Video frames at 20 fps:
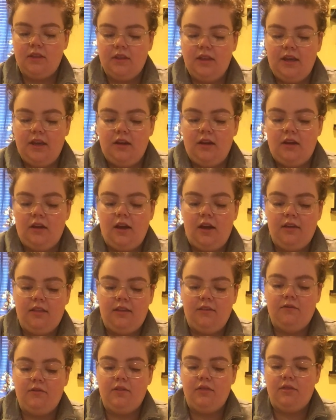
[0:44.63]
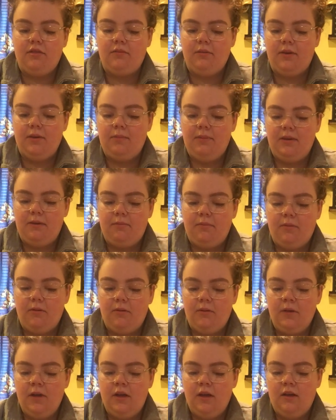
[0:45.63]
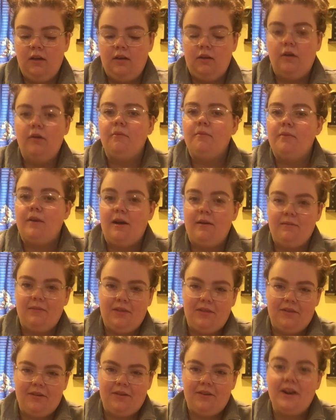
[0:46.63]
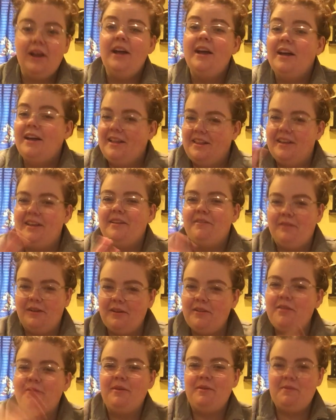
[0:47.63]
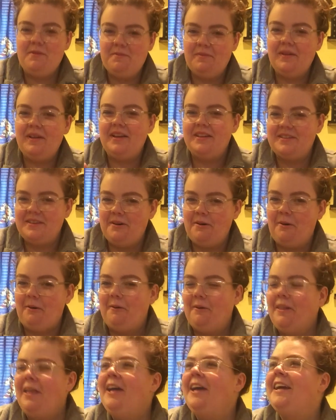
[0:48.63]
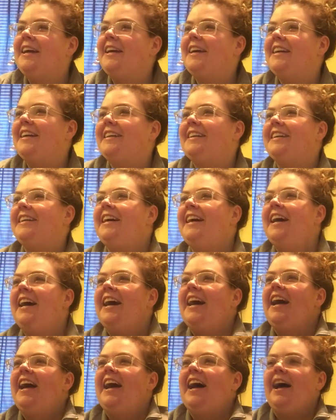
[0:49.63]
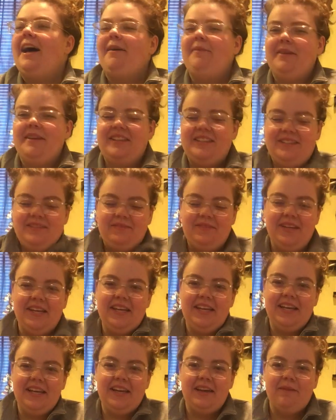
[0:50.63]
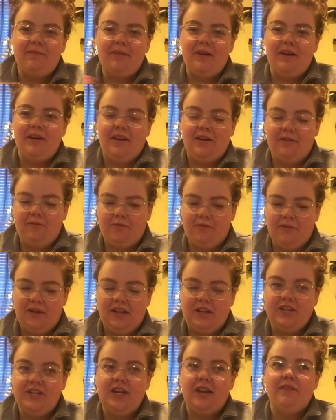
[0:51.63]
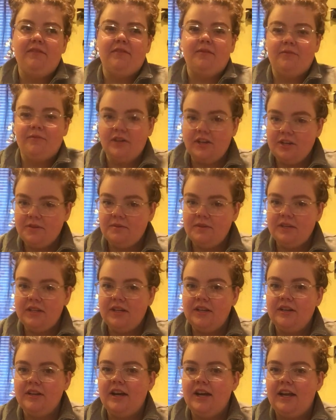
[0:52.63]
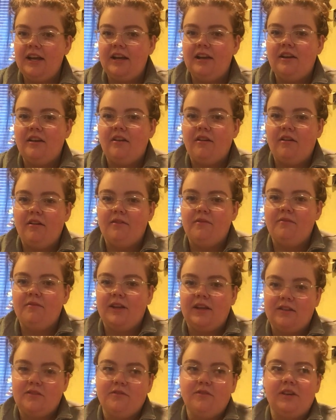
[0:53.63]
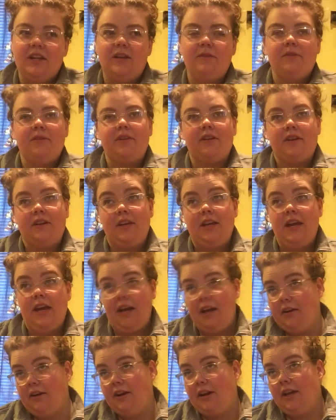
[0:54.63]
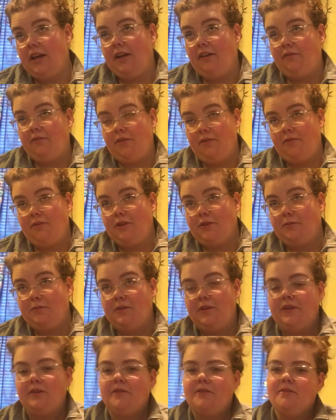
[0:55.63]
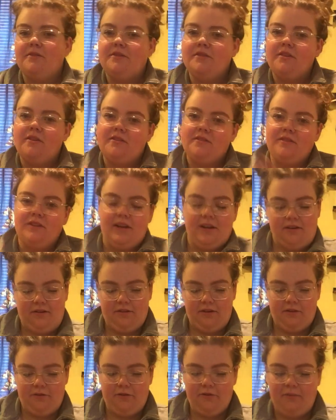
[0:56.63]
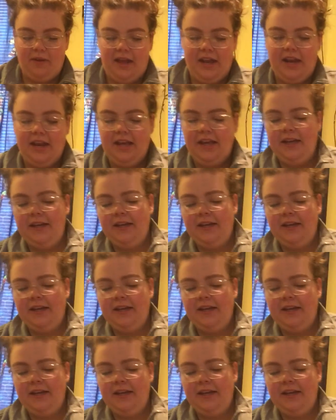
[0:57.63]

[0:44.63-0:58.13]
I live with three people. Nope, I'm the third. We're three people as a whole. It's me, my roommate Shay from freshman year, and our next door neighbor Carrie from freshman year, who is also now our roommate.